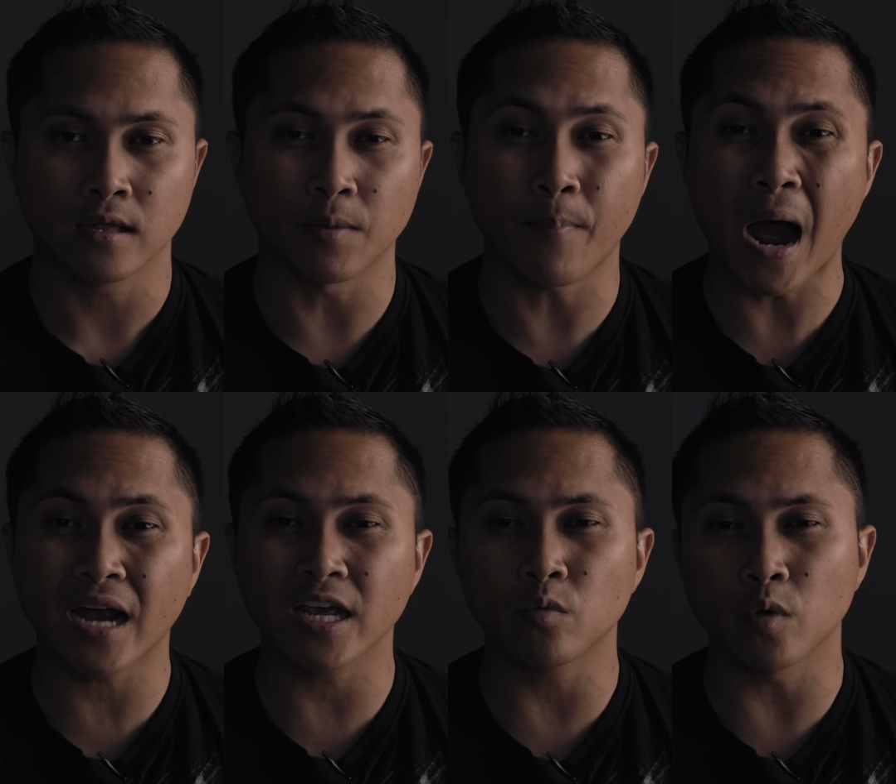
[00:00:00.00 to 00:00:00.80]
The
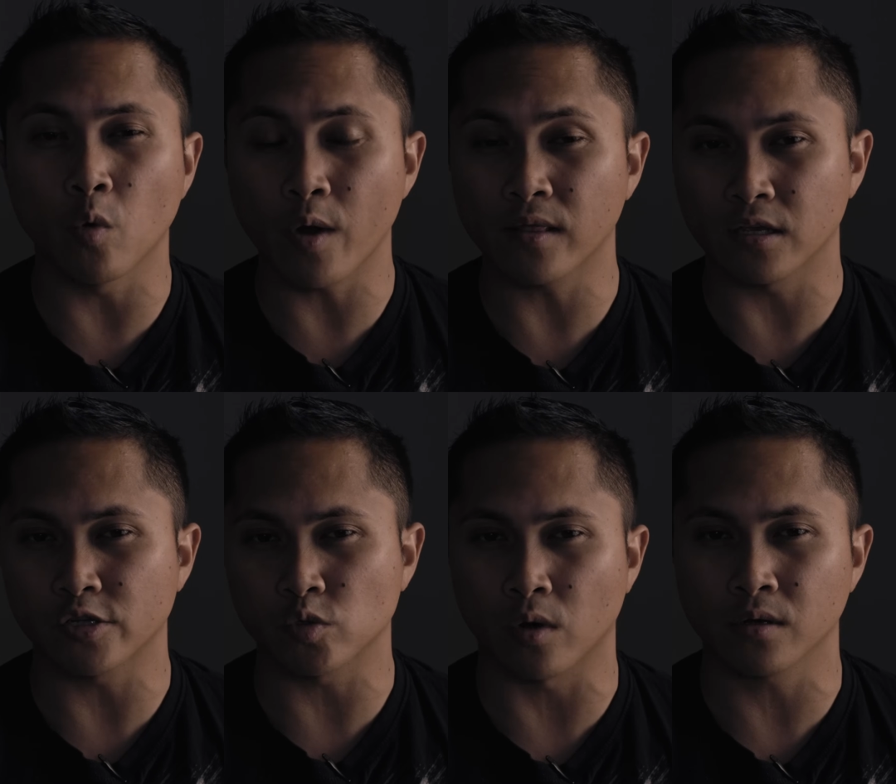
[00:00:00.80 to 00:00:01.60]
Pocket will win
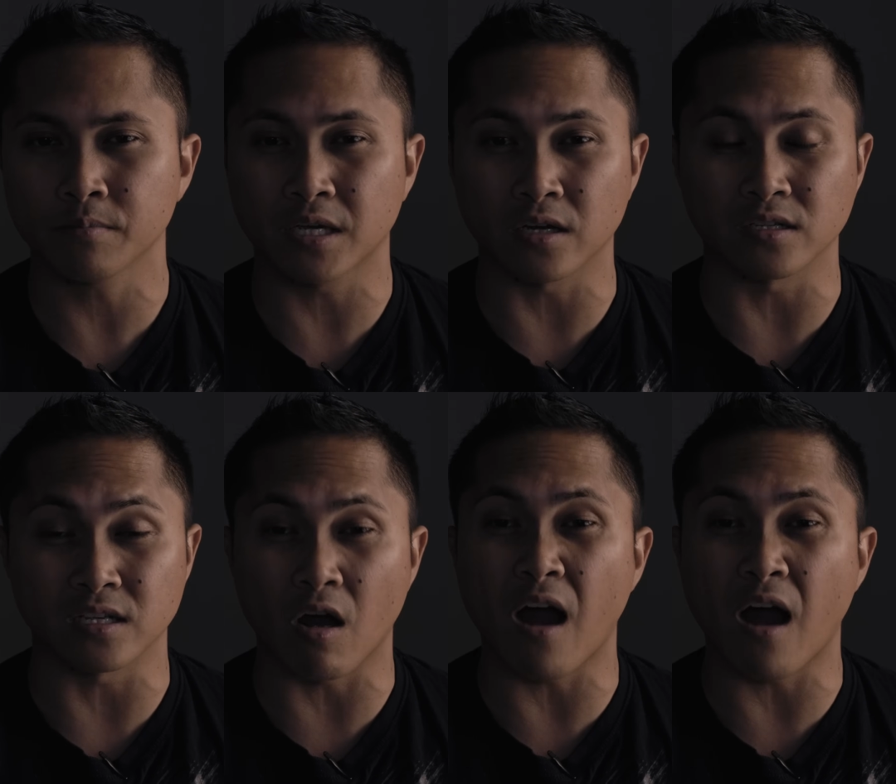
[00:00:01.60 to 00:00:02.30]
this one because it